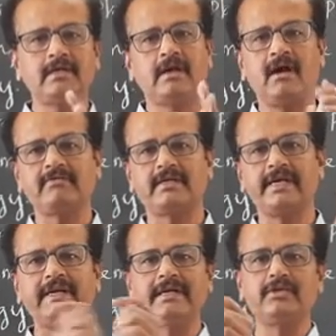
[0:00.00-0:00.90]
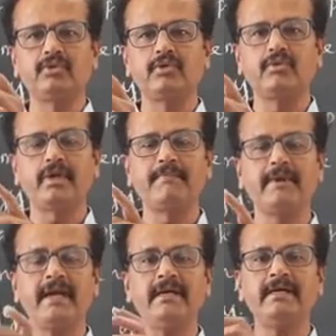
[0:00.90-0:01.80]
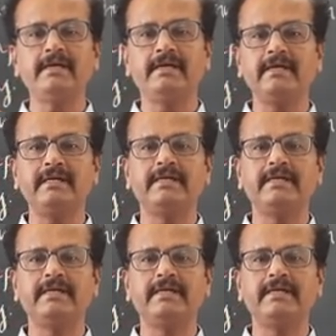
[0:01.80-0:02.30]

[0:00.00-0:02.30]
after entering through the wooden plank, it